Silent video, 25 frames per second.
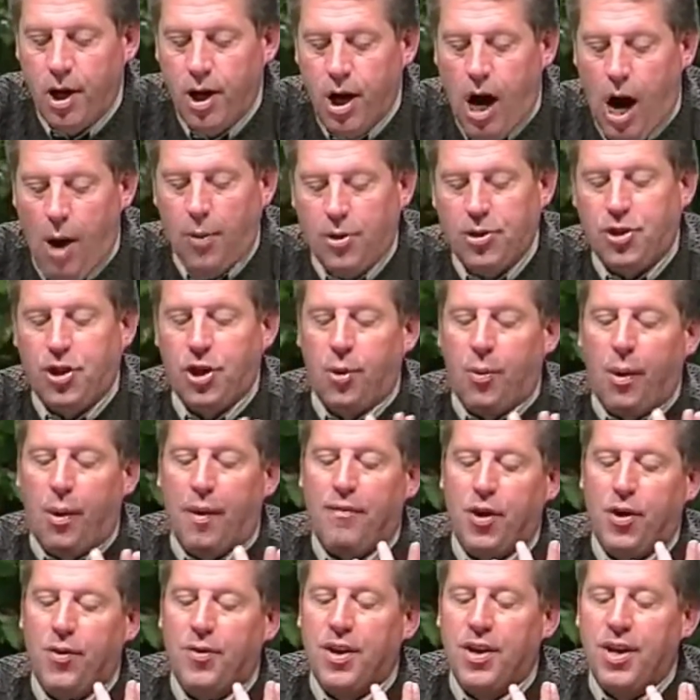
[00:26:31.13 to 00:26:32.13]
I want you to
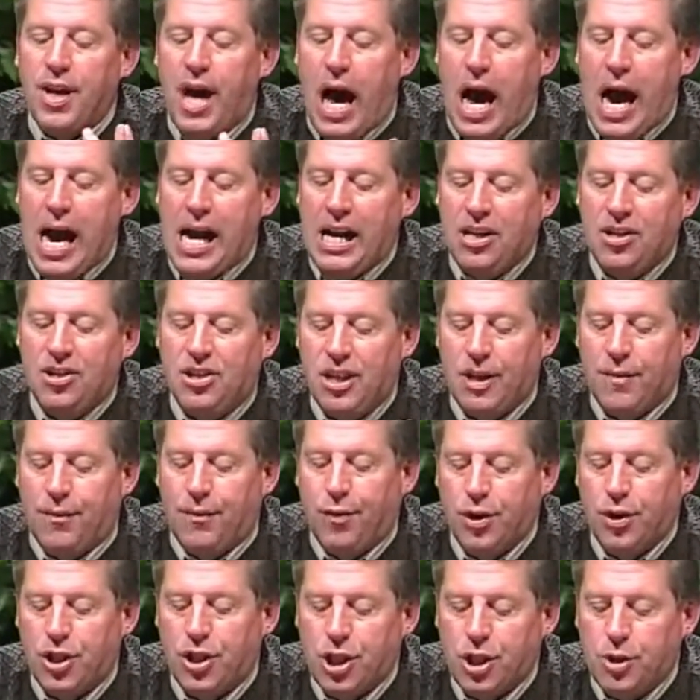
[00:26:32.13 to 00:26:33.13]
review the 9
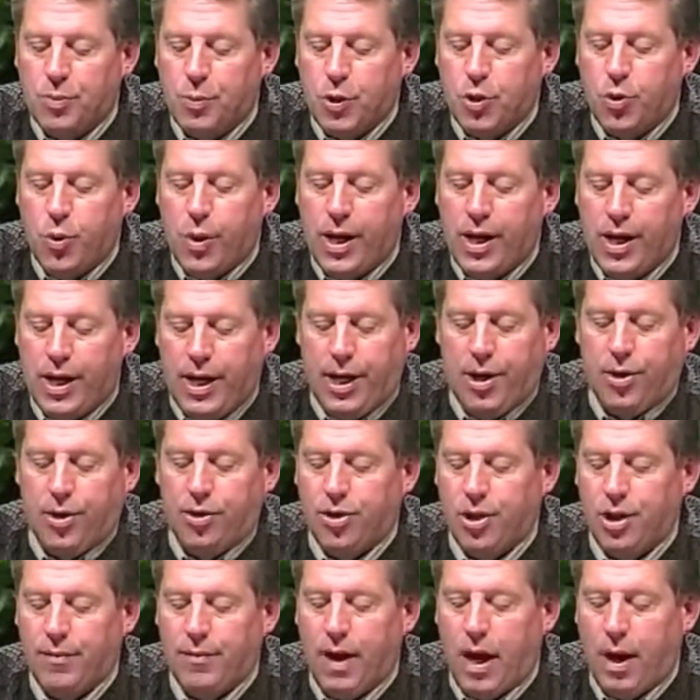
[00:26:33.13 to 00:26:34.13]
differences between leaders
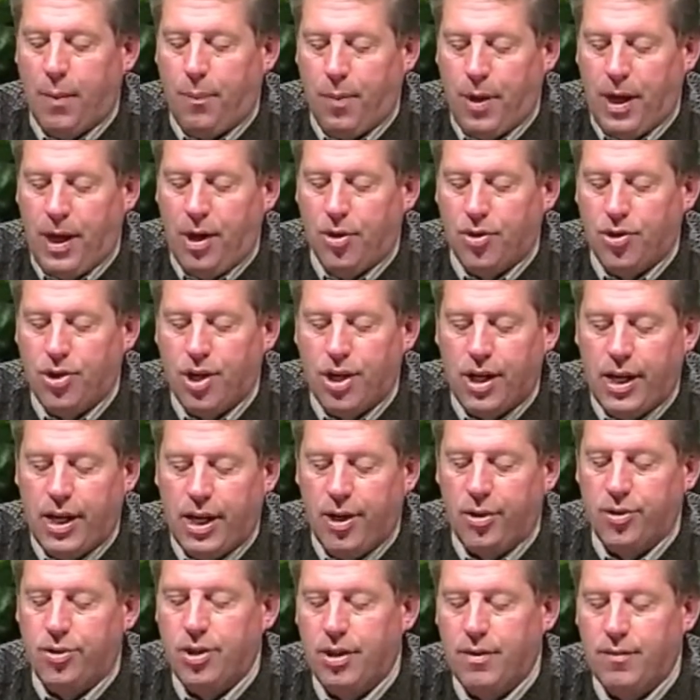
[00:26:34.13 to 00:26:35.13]
who develop leaders and
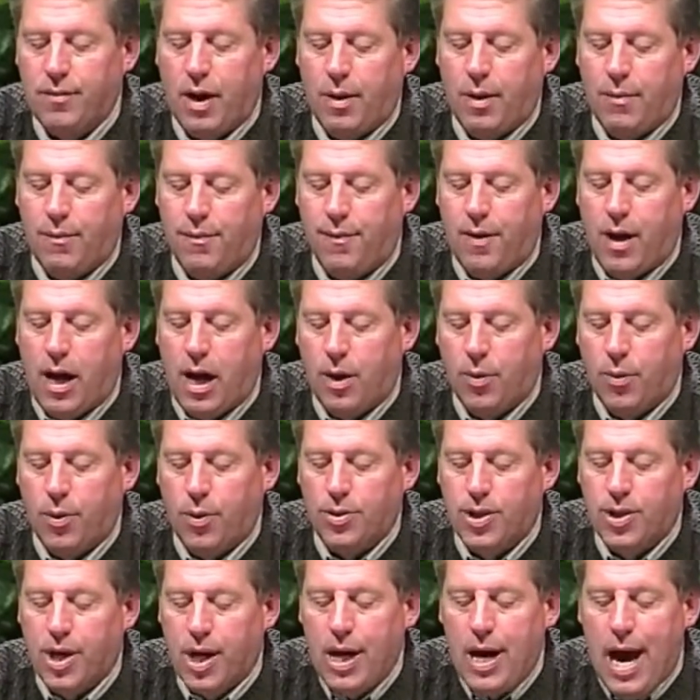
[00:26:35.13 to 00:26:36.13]
leaders who develop followers.